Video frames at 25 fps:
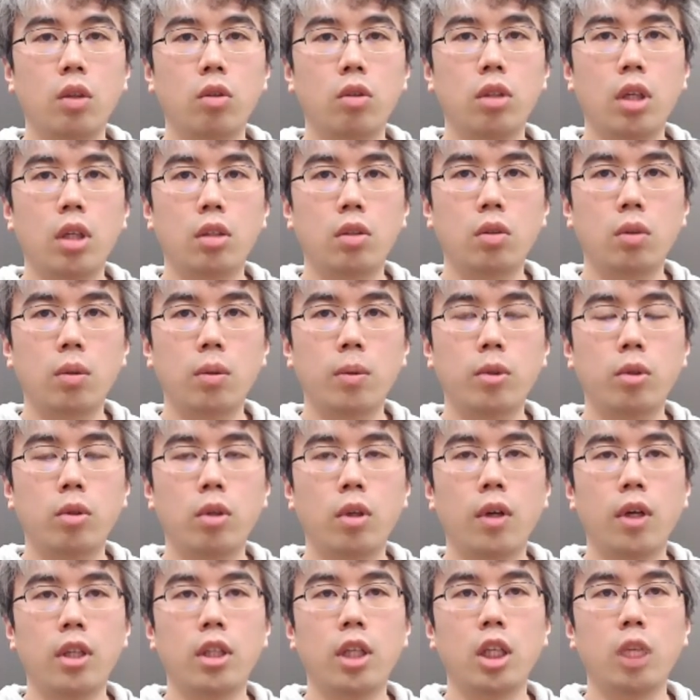but the
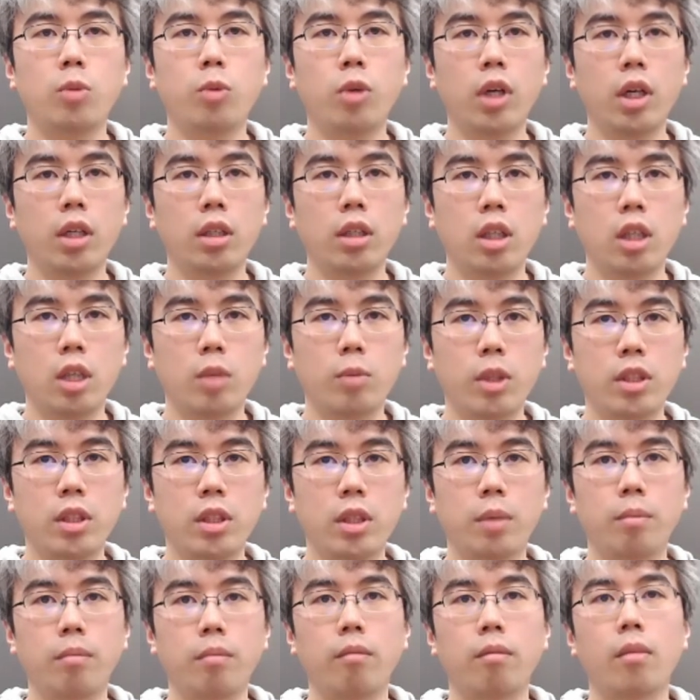actual raw script did
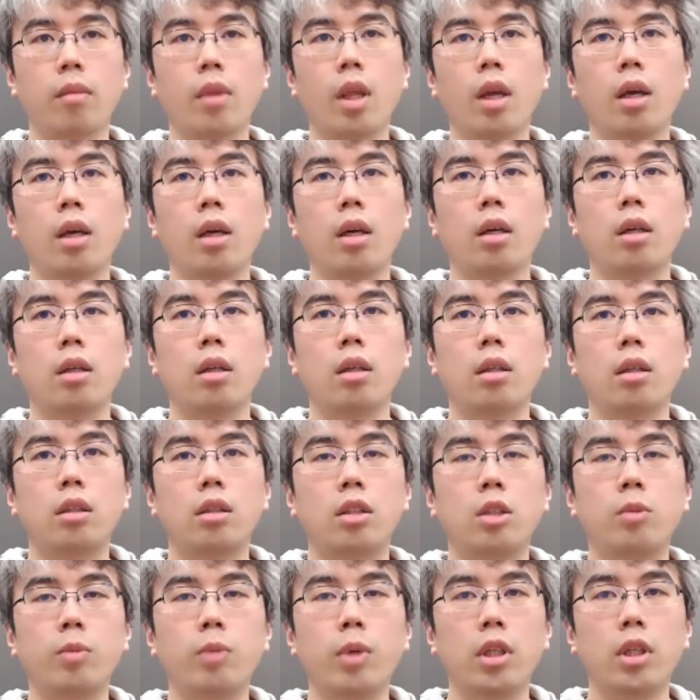not.
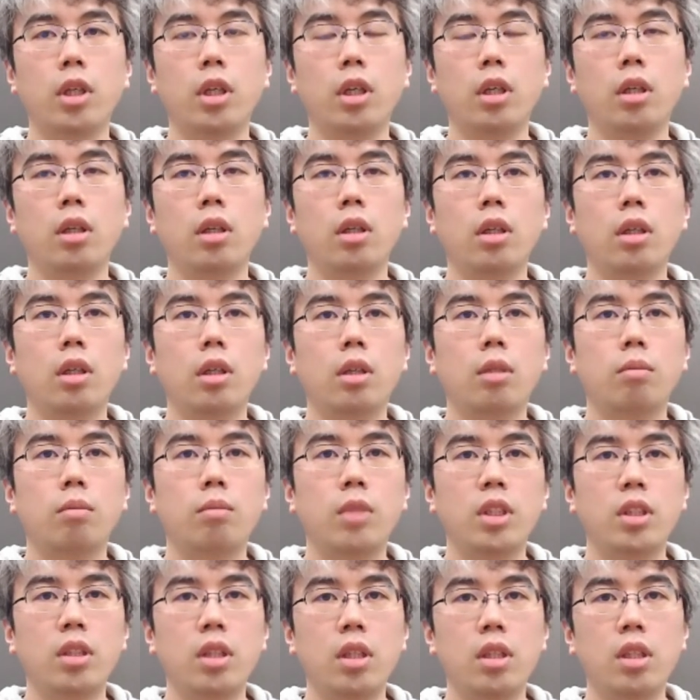In other
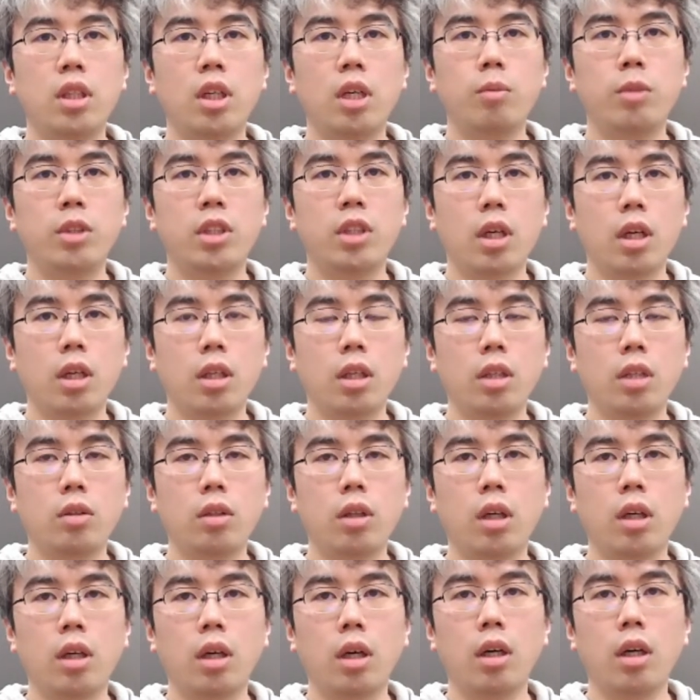words, the
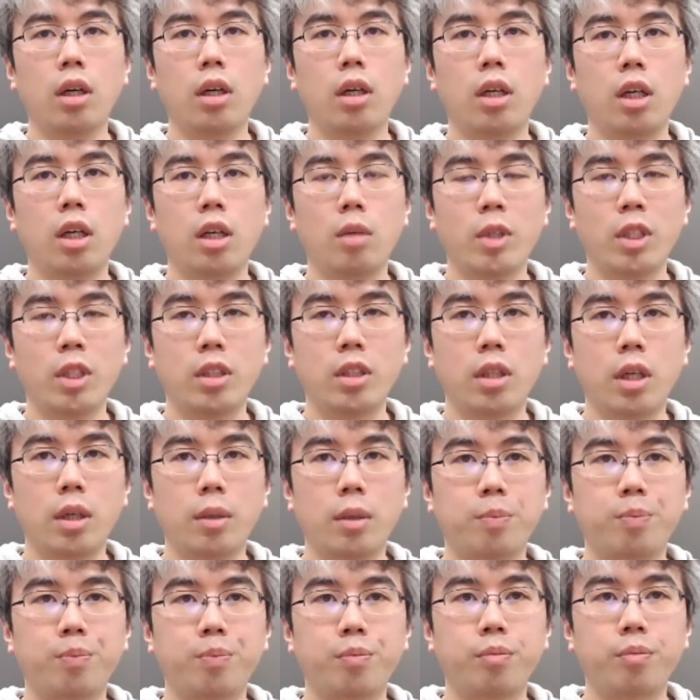message was not
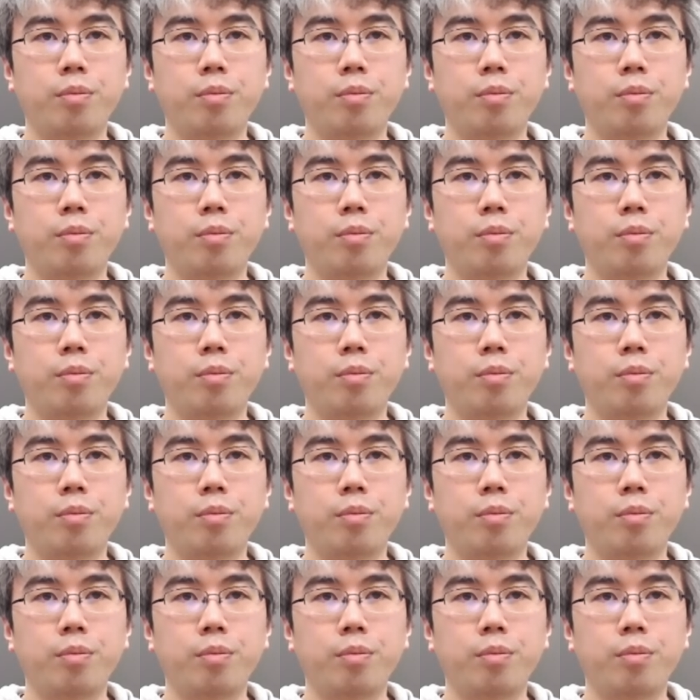found.